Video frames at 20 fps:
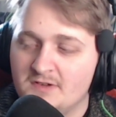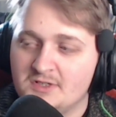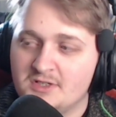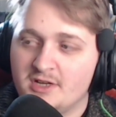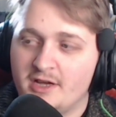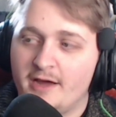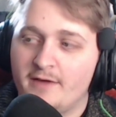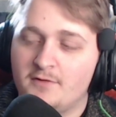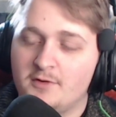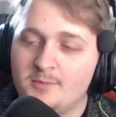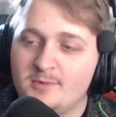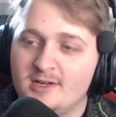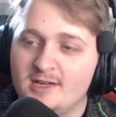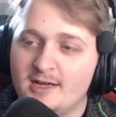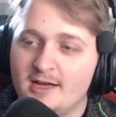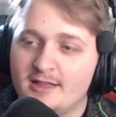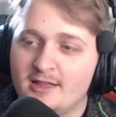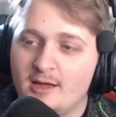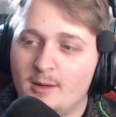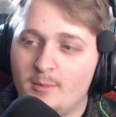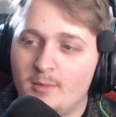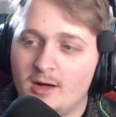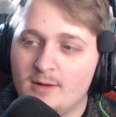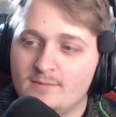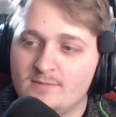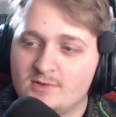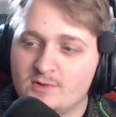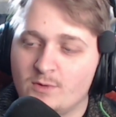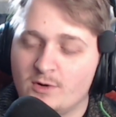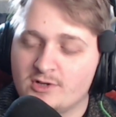Feels like everybody and their
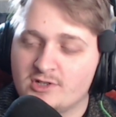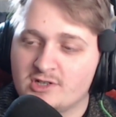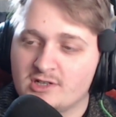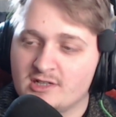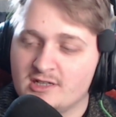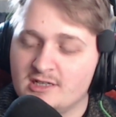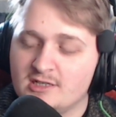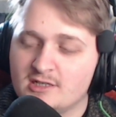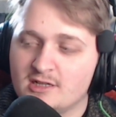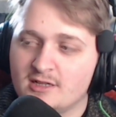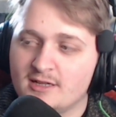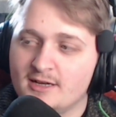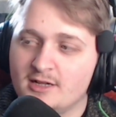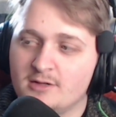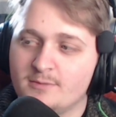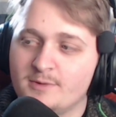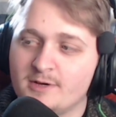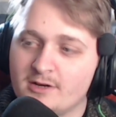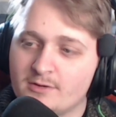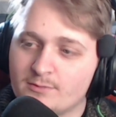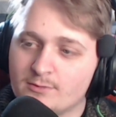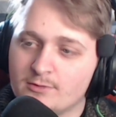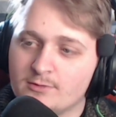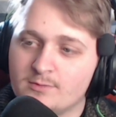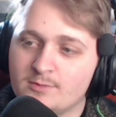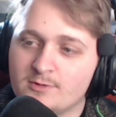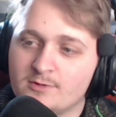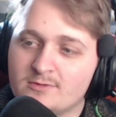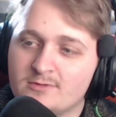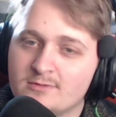mums watch at least a little bit of
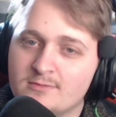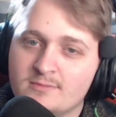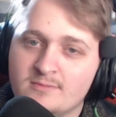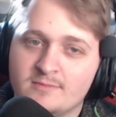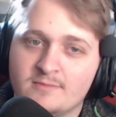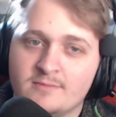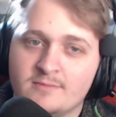RuPaul.